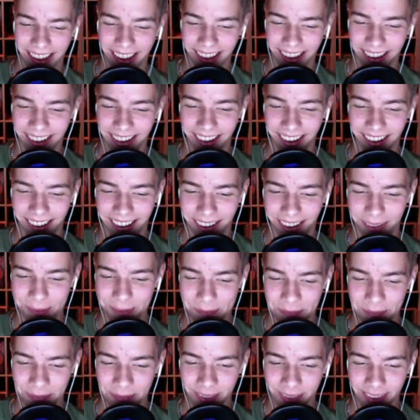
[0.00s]

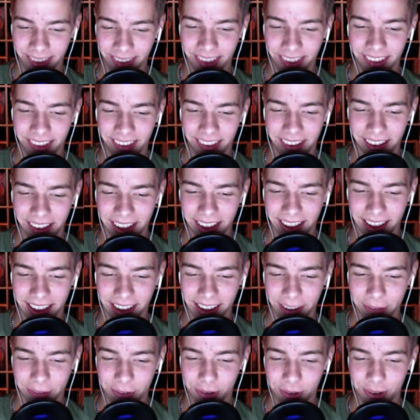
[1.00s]
And
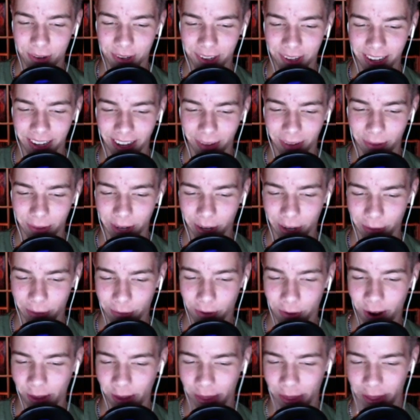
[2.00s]
if you could get rid of
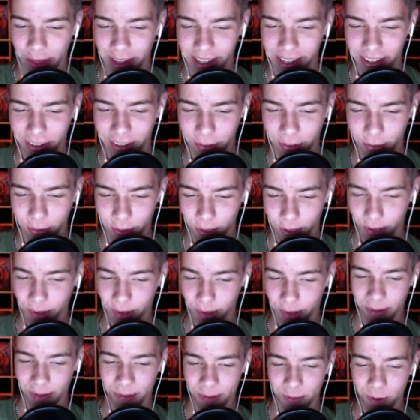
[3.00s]
one thing in this
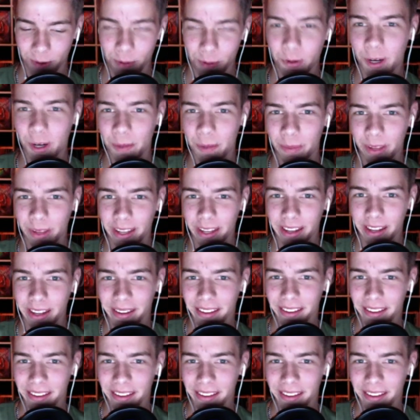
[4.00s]
world, what would it be?